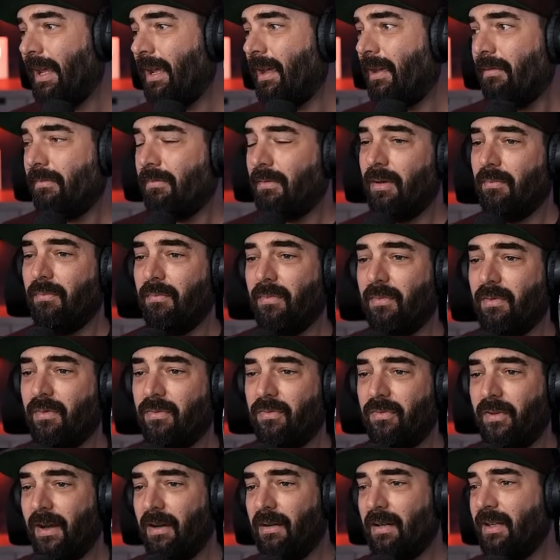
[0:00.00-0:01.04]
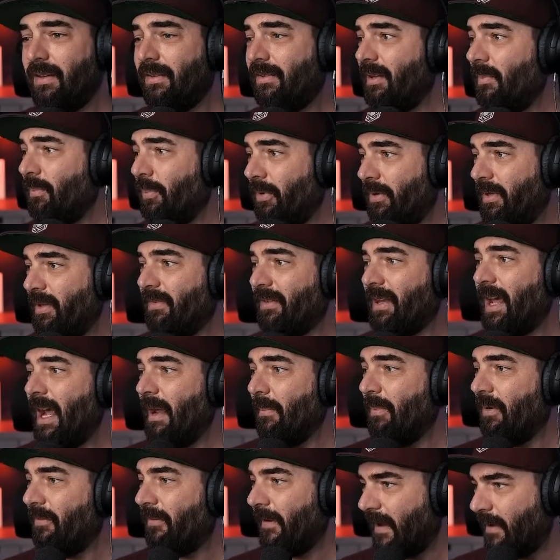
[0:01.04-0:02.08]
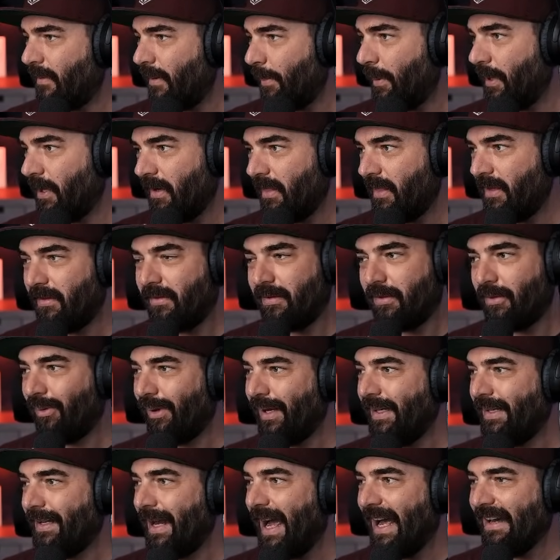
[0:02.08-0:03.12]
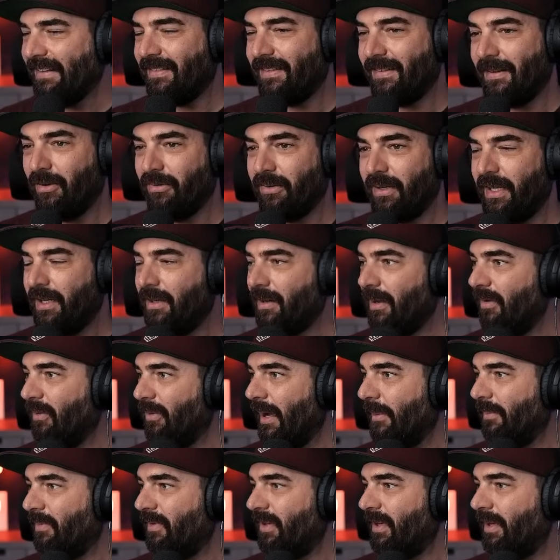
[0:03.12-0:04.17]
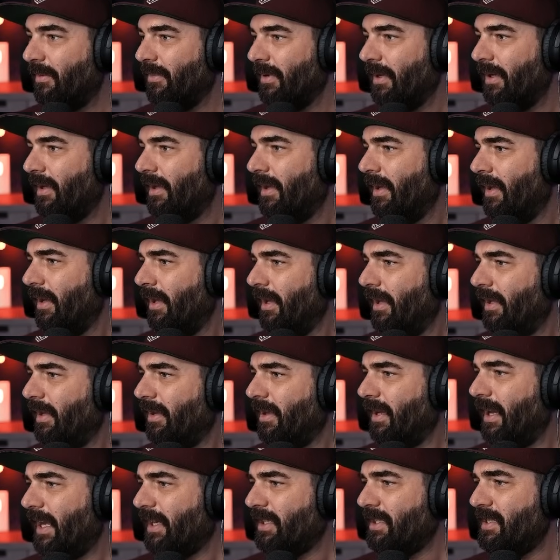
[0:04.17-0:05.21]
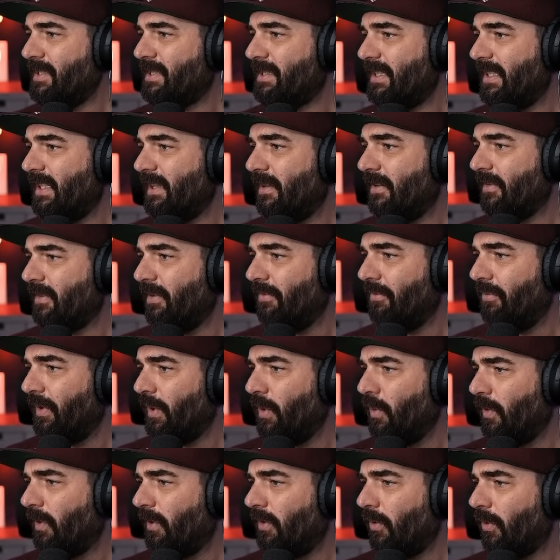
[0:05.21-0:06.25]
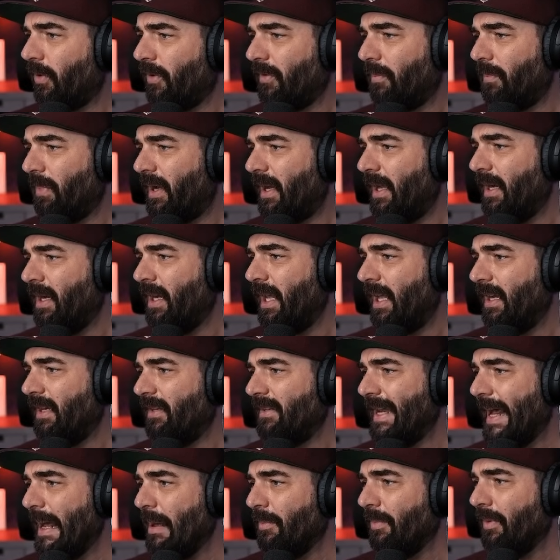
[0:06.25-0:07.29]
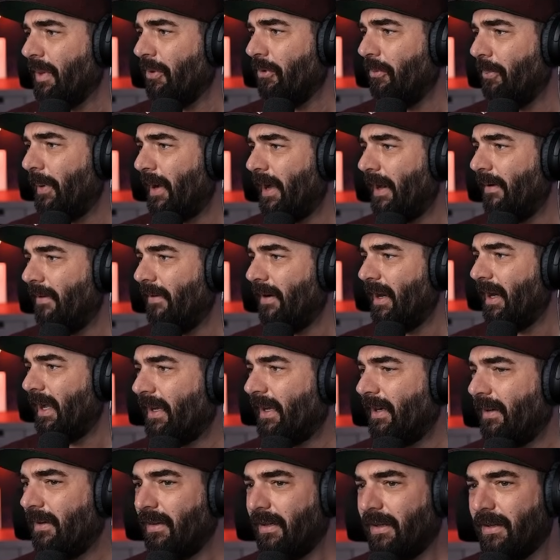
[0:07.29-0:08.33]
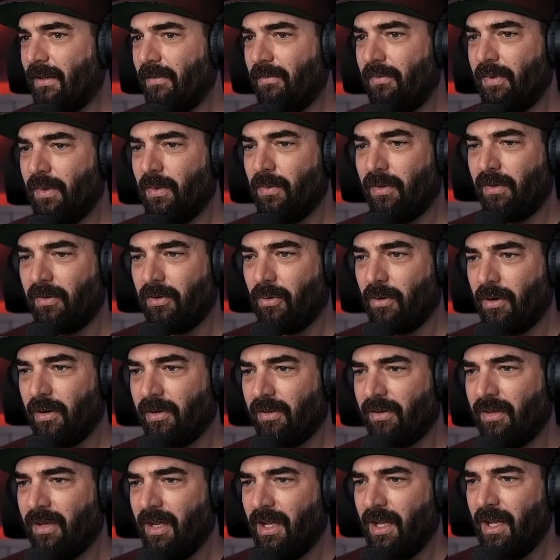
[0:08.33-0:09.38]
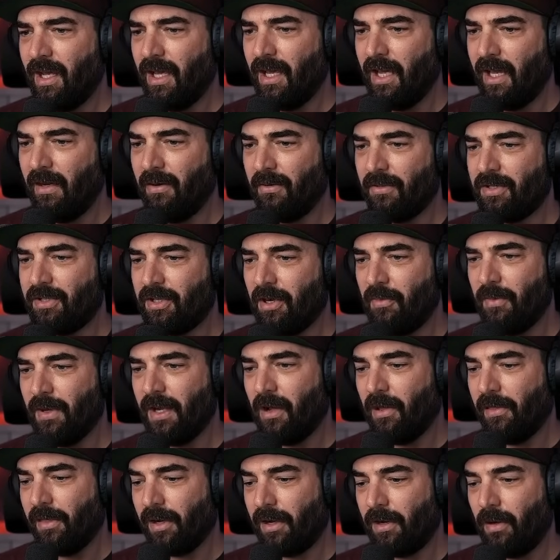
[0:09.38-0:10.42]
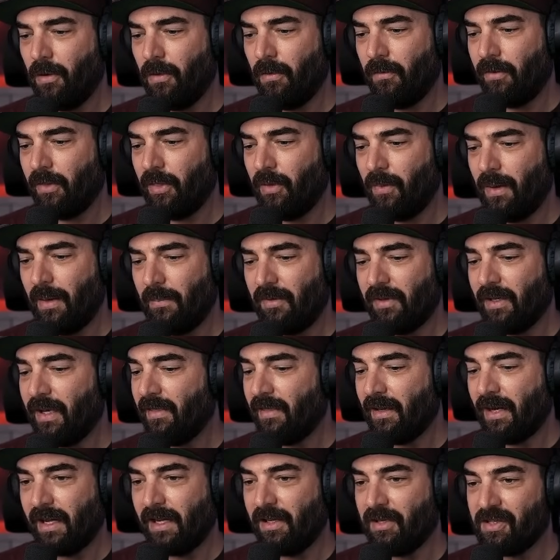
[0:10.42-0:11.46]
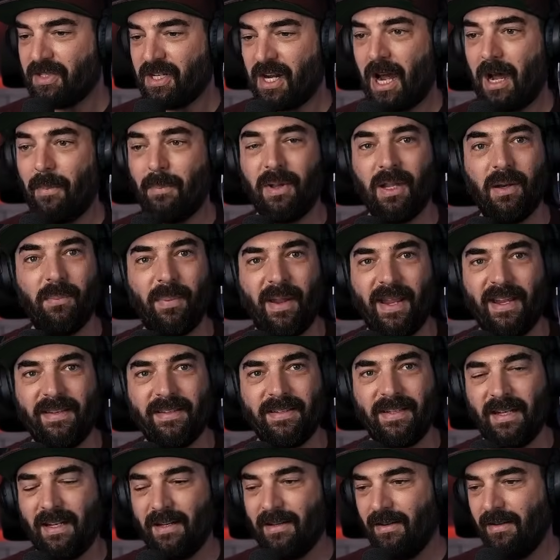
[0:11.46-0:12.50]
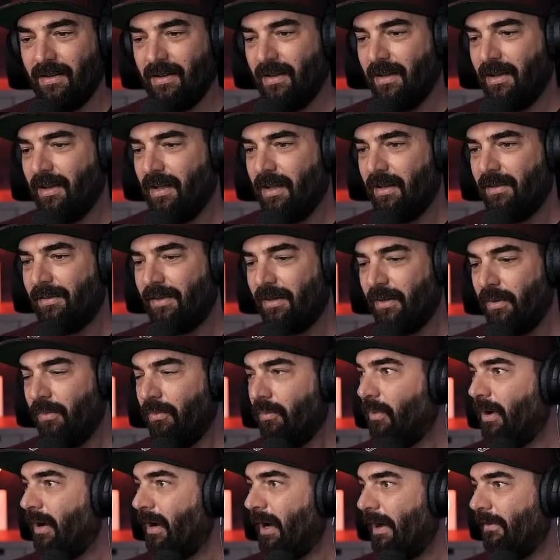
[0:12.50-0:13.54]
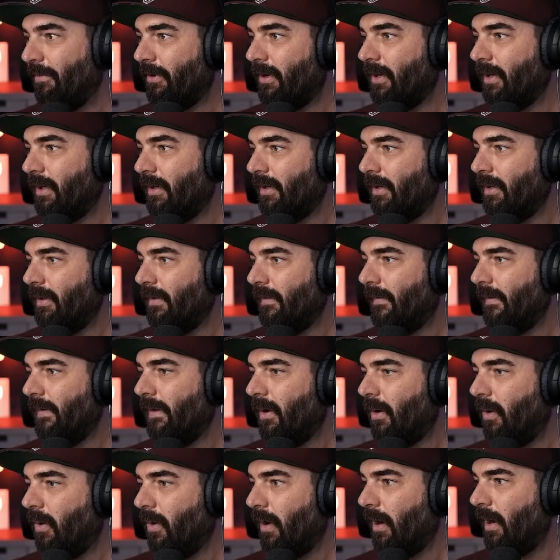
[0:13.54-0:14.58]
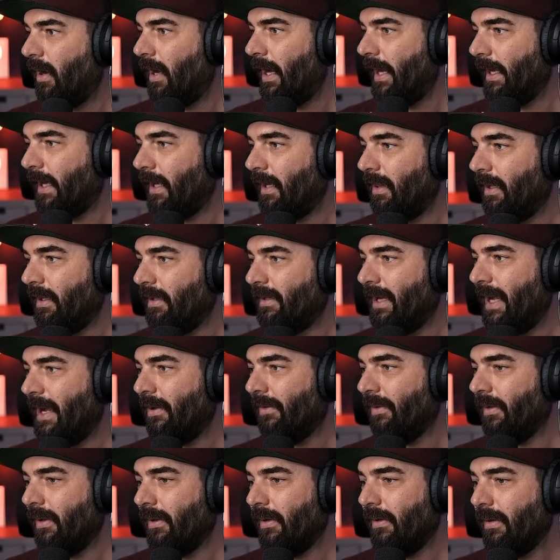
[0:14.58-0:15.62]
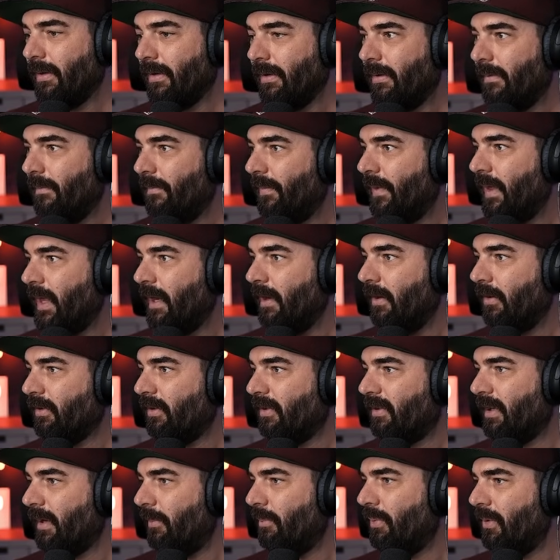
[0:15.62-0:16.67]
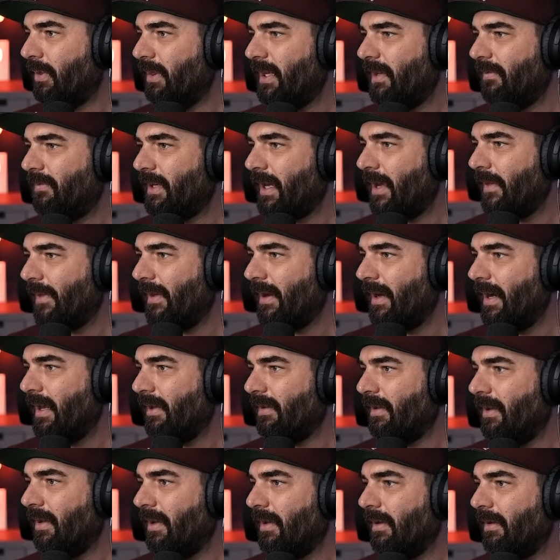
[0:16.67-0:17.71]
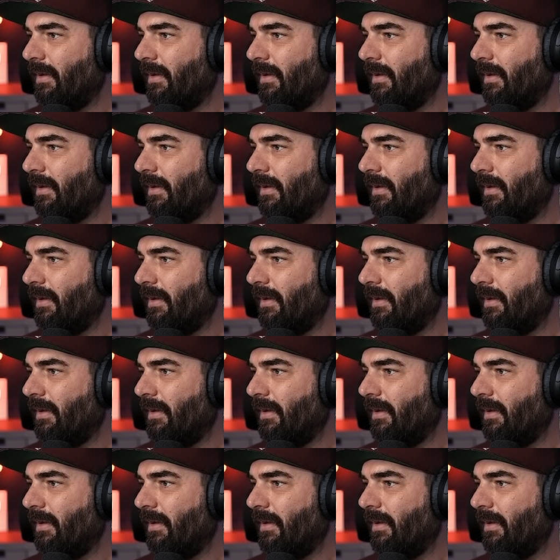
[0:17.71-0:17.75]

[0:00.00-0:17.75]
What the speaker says: like a fairly simple design, but if I come up here to these 3 dots over here on Websim, you can actually see there's a view source button and a download button, I can click on view source and it'll show me all the code for the website that I can just copy and paste it to wherever, or I can click download and it'll just, I believe, download it as